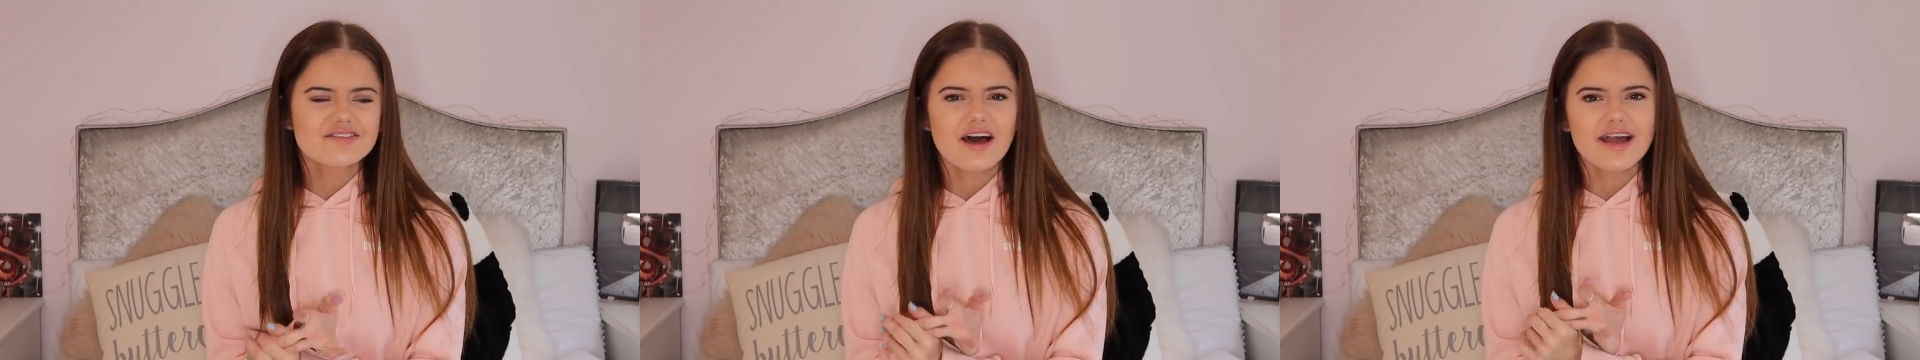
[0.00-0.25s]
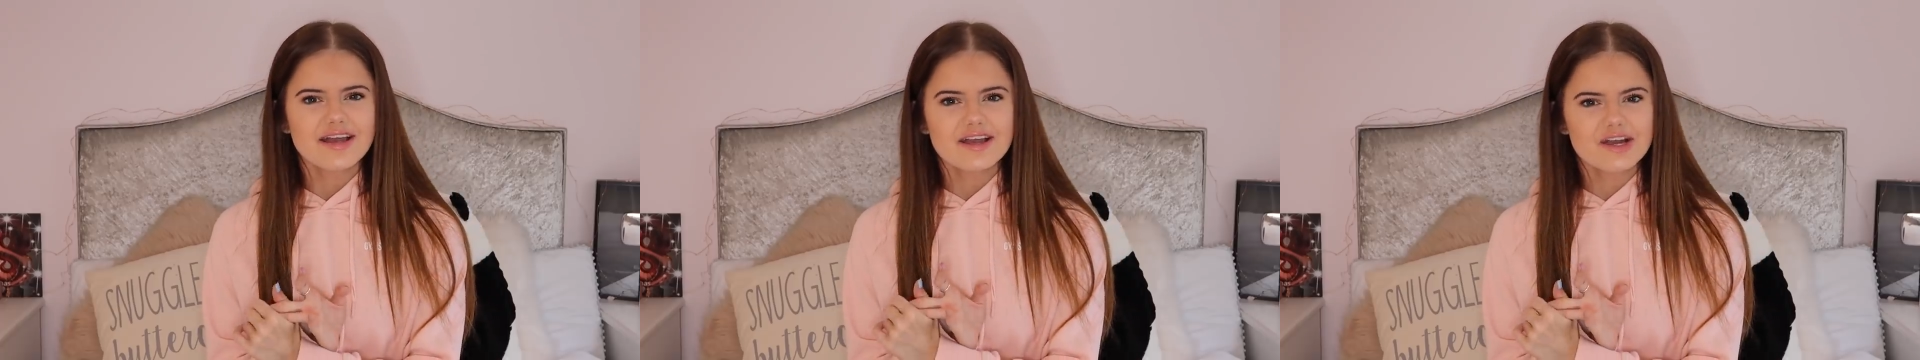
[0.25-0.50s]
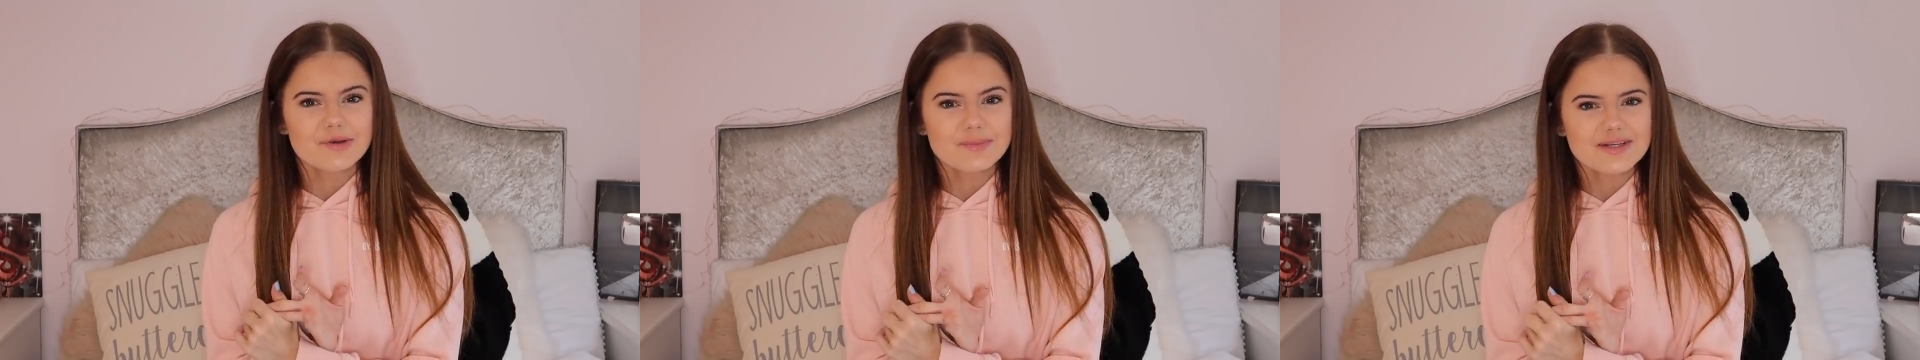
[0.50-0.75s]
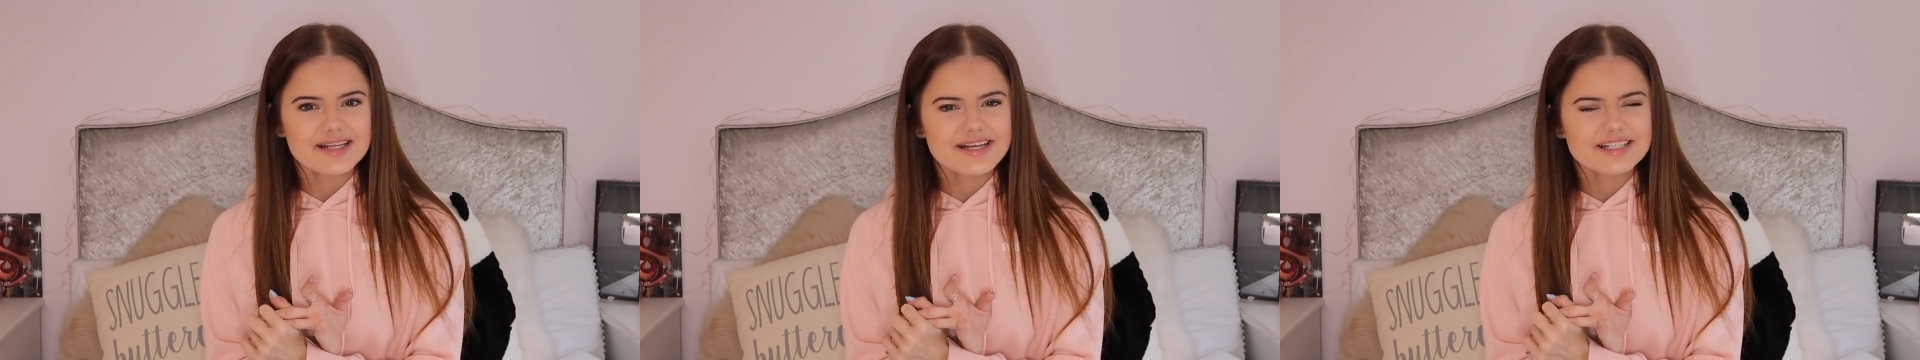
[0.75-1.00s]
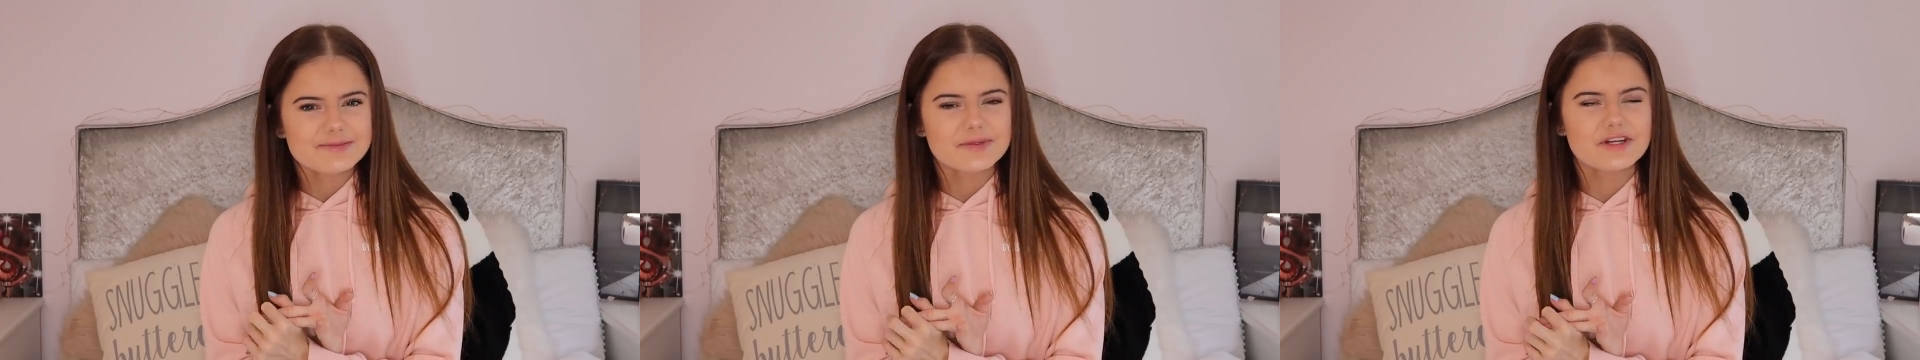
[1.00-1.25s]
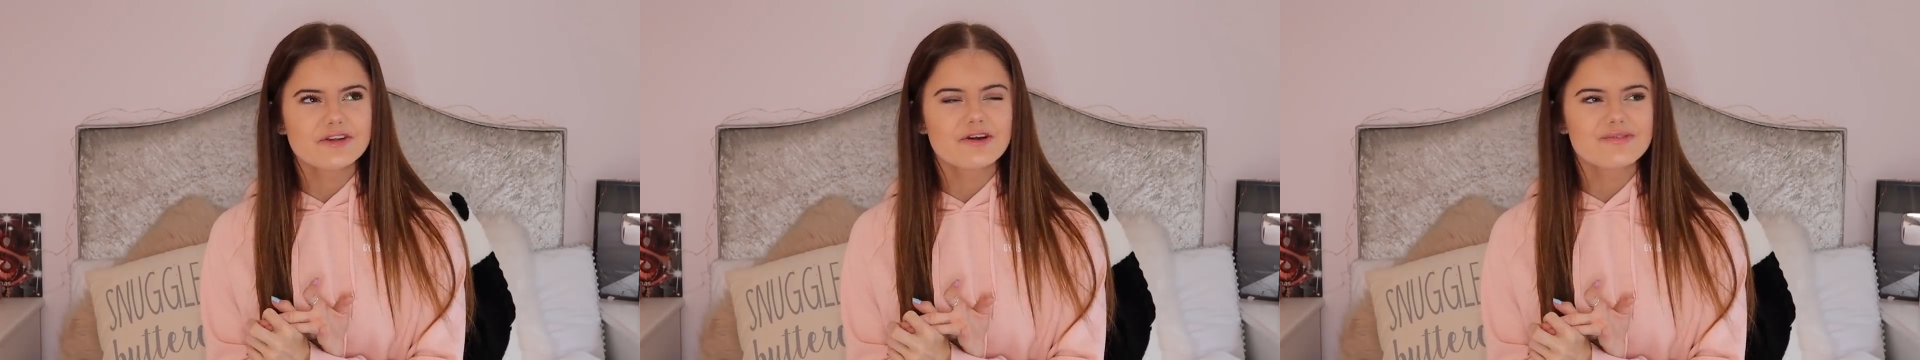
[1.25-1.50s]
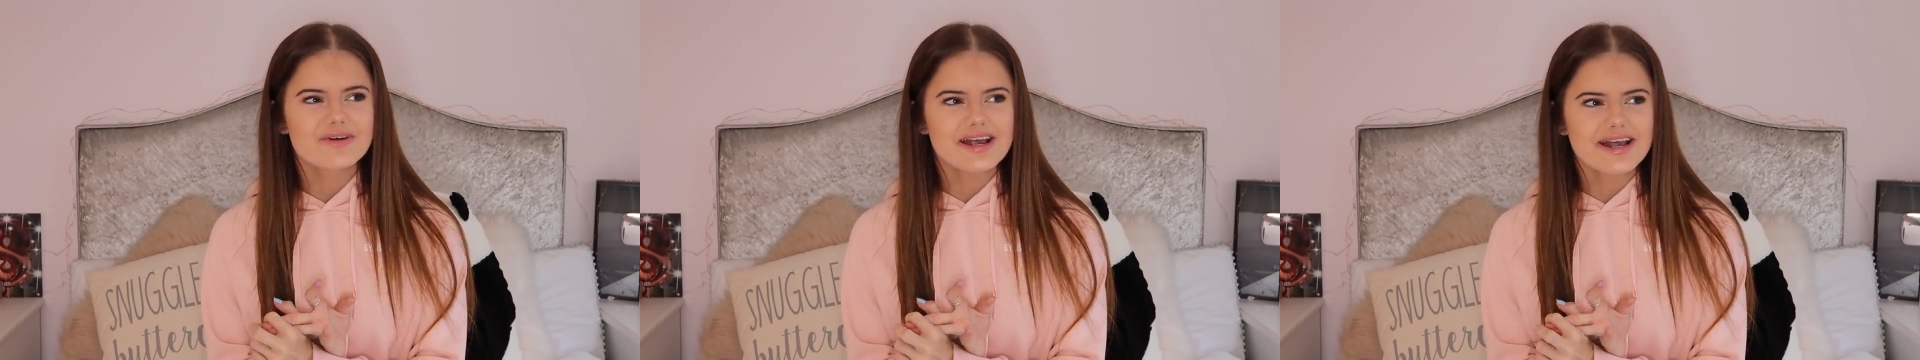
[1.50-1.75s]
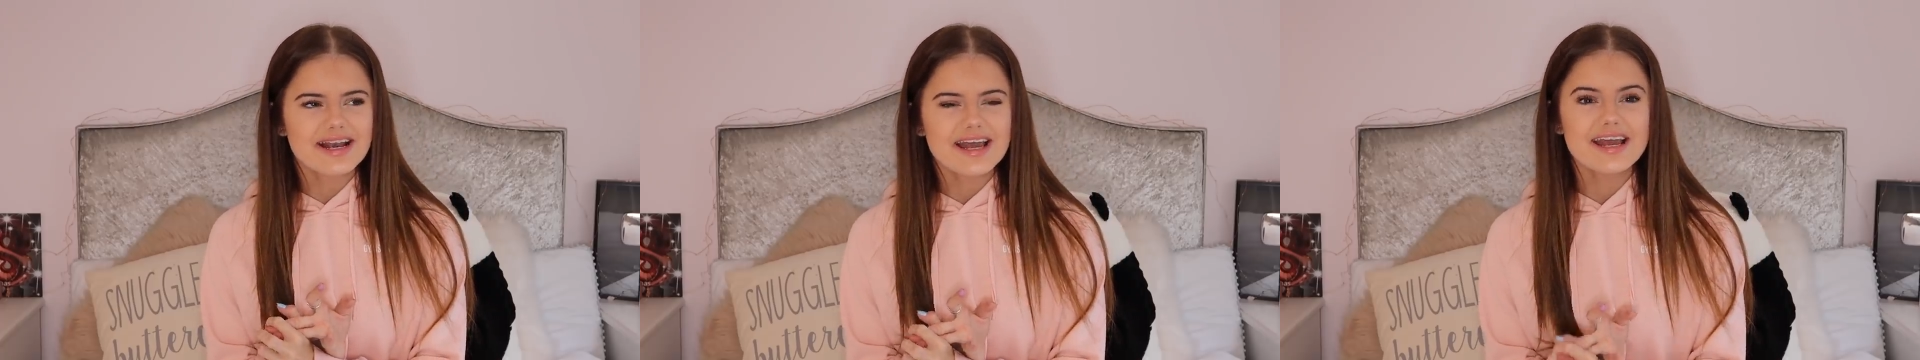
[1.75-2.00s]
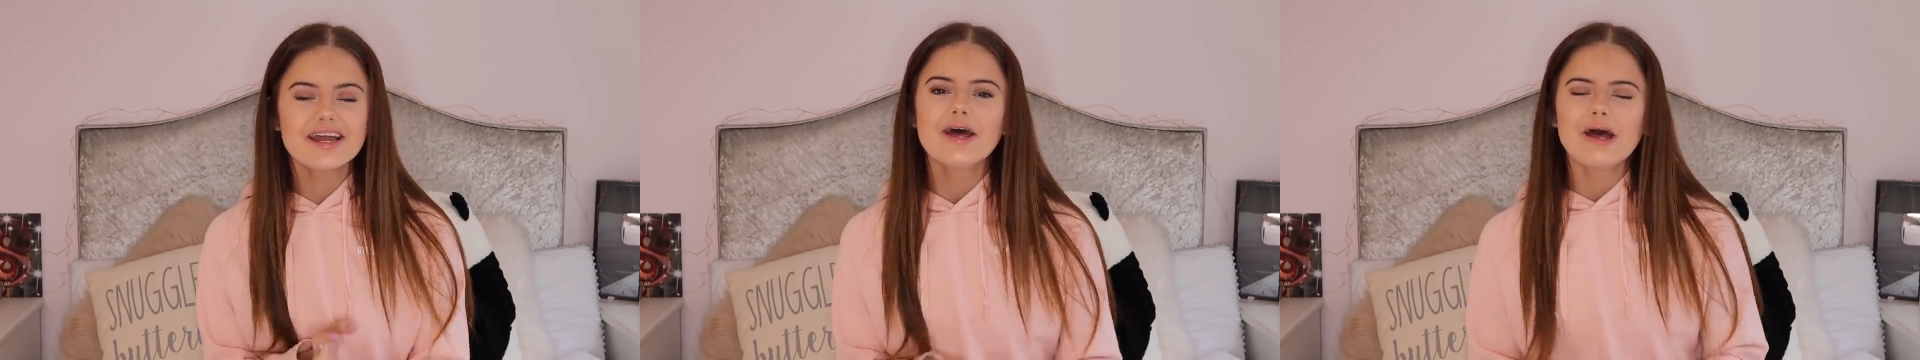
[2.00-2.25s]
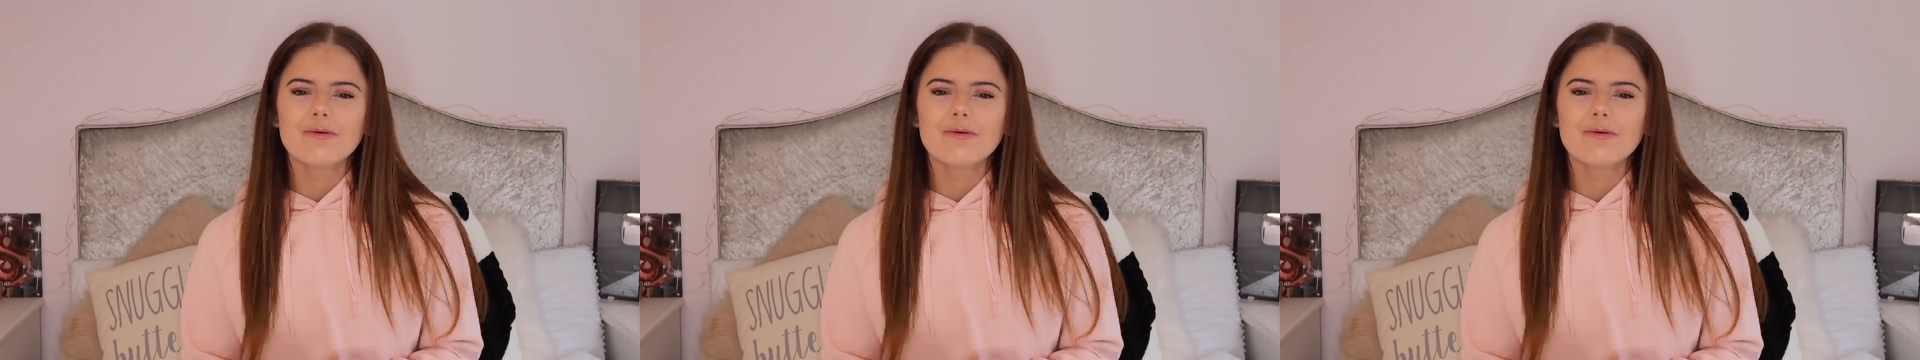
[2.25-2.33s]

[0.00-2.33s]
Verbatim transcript: like completed, but not really,